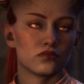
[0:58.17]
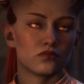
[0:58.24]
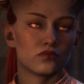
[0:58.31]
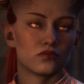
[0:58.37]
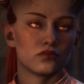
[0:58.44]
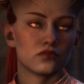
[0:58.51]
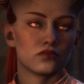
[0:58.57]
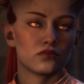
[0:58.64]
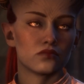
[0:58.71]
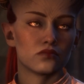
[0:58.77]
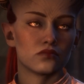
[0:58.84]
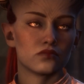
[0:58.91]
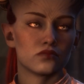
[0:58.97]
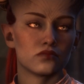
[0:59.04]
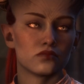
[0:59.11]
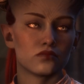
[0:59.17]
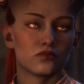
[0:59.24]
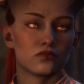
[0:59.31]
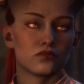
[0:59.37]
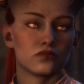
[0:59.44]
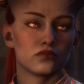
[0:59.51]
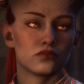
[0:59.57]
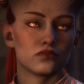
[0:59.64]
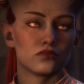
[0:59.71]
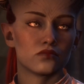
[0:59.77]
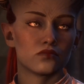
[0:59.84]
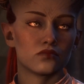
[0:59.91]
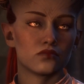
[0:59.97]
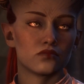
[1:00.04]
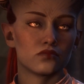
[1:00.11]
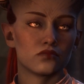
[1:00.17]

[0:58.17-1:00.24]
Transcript: (silence)